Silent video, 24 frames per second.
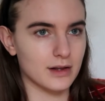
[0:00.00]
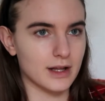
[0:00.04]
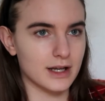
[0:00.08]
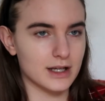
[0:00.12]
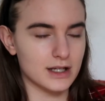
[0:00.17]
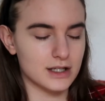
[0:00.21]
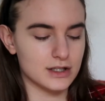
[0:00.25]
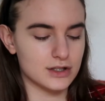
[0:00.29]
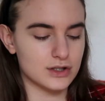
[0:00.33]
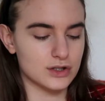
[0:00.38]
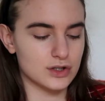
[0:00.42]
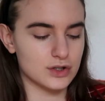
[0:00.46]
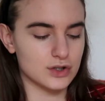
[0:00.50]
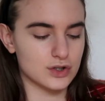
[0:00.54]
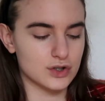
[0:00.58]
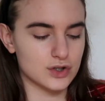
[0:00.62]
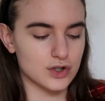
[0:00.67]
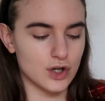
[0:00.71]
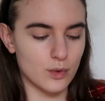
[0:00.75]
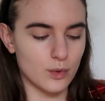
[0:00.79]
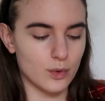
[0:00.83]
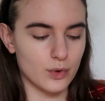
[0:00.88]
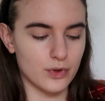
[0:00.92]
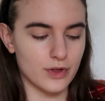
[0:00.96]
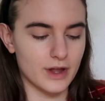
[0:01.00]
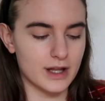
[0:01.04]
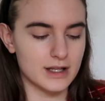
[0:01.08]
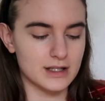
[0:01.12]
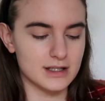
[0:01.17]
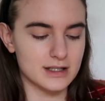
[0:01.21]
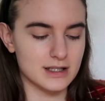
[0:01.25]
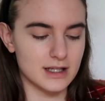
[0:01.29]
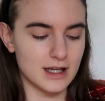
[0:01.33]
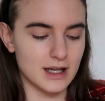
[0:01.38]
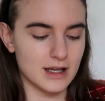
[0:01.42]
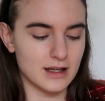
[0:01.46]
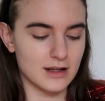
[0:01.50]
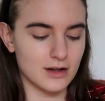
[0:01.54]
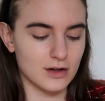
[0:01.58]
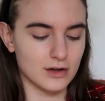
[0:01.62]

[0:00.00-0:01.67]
Like, it's just so authentic.